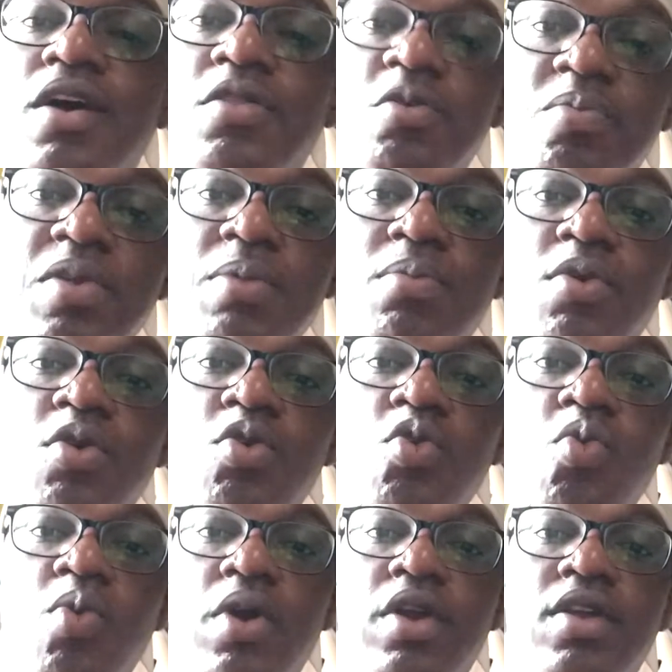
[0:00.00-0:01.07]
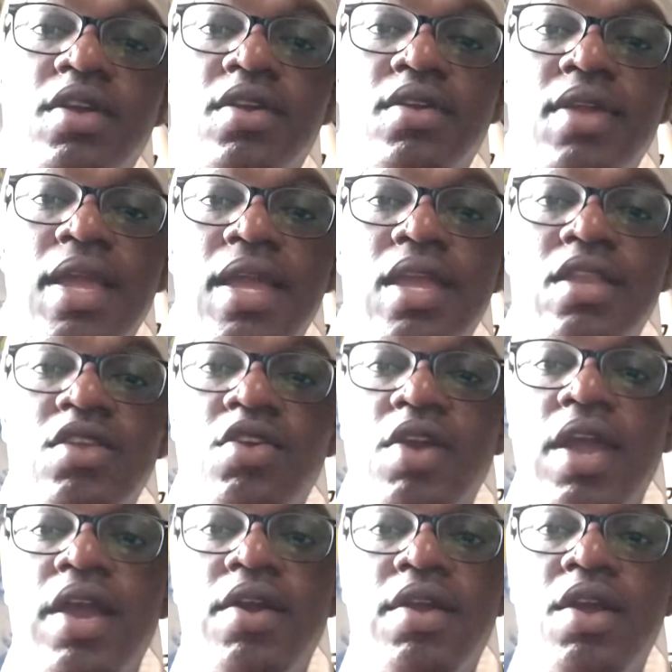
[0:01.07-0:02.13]
other people who work in
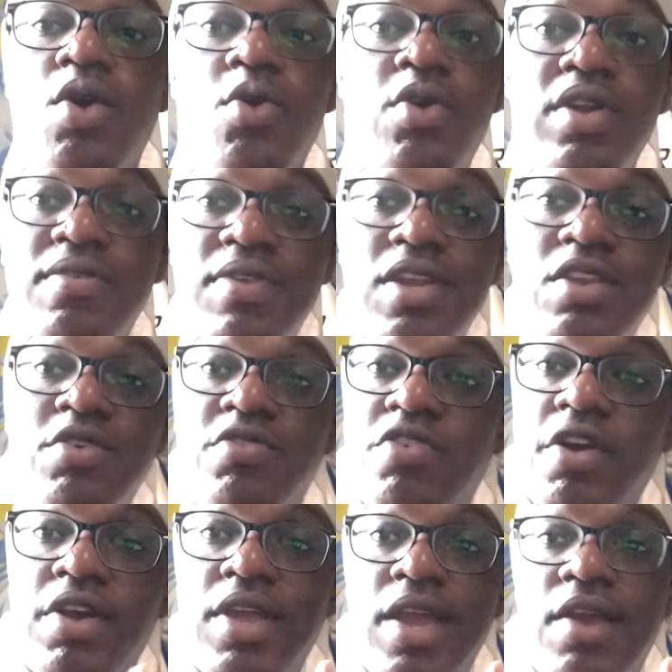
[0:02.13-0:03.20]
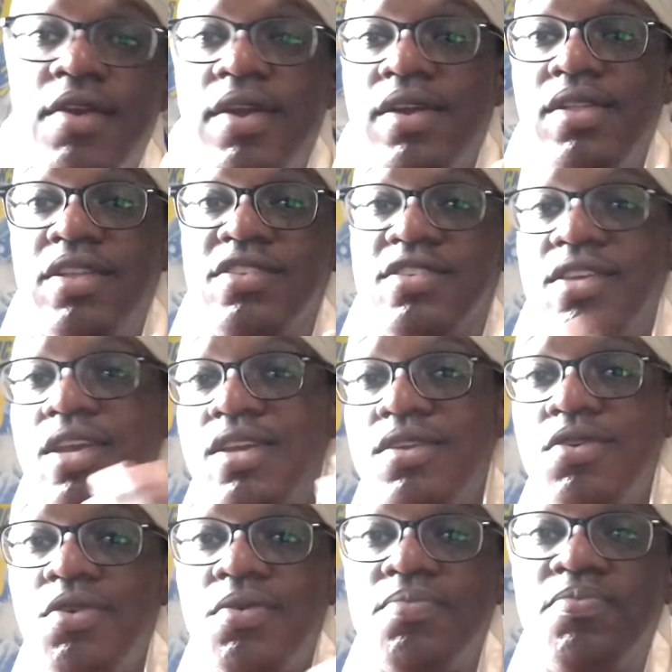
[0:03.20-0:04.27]
your area or even in your target area, let's say
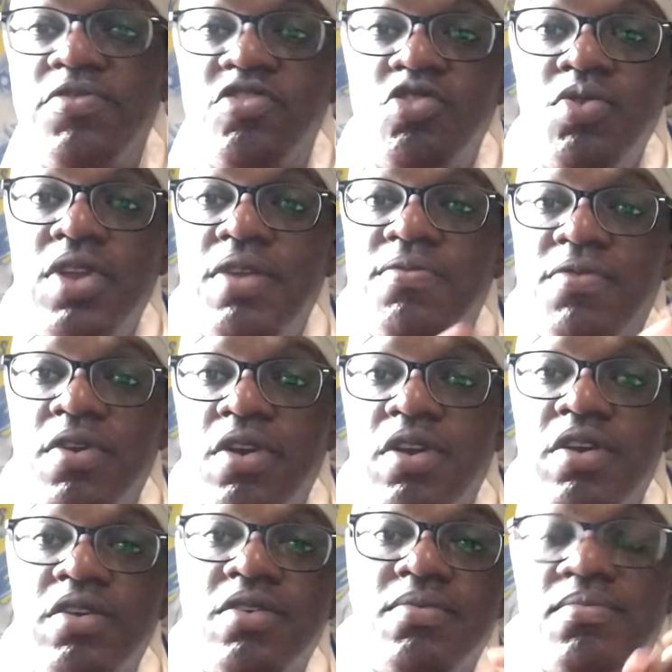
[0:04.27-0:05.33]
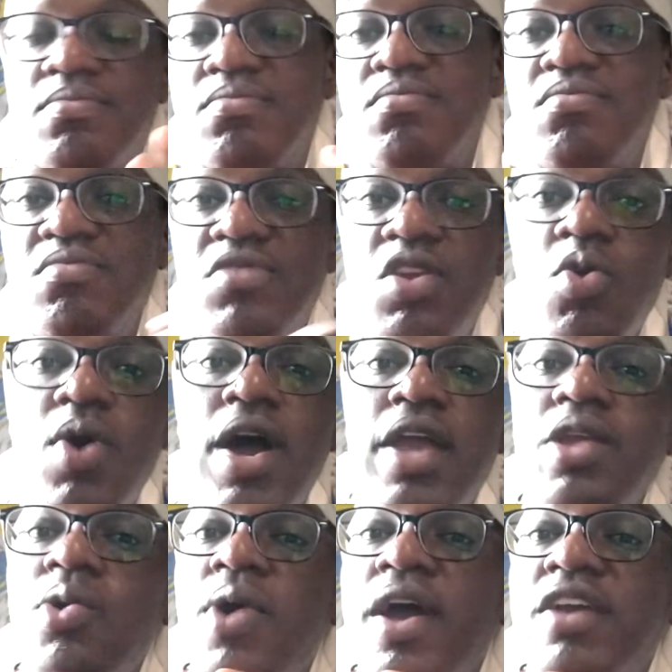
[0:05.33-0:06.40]
you're shooting for
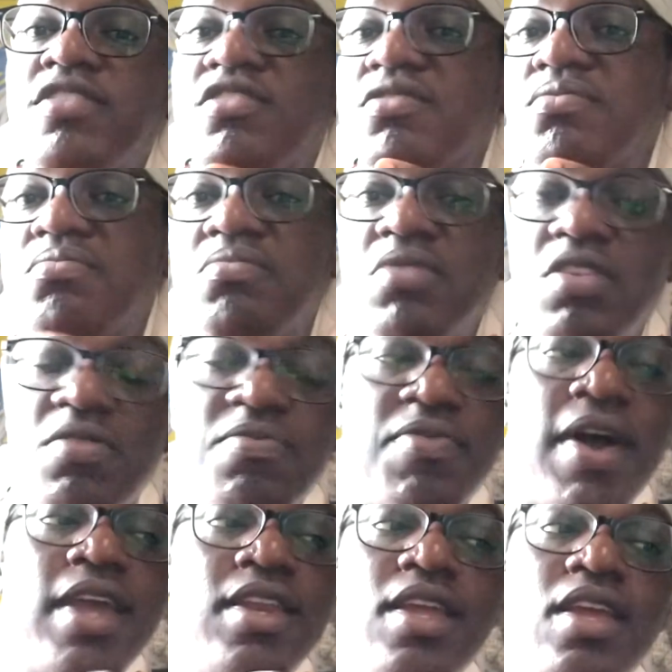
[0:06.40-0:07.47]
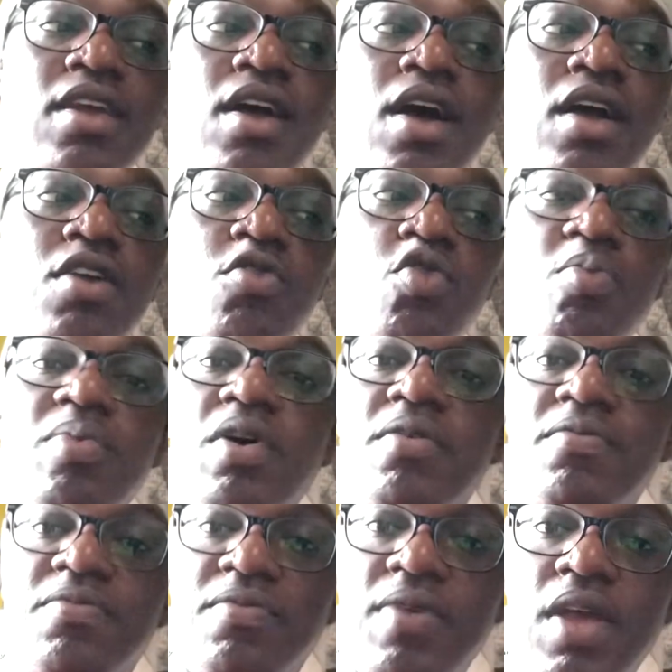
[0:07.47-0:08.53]
UI UX, finding a group
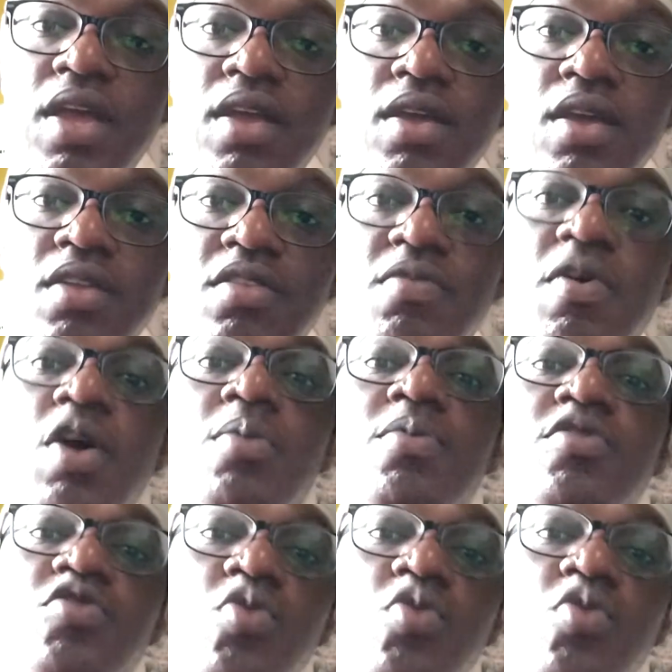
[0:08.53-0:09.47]
of developers